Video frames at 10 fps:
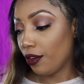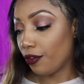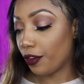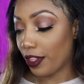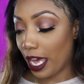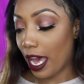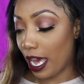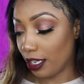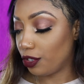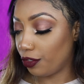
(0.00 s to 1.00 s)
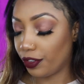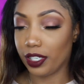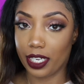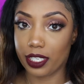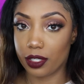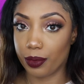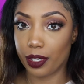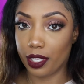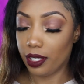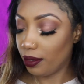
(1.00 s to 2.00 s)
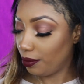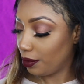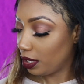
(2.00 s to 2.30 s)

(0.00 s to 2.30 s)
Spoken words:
for that I do feel like it's worth it.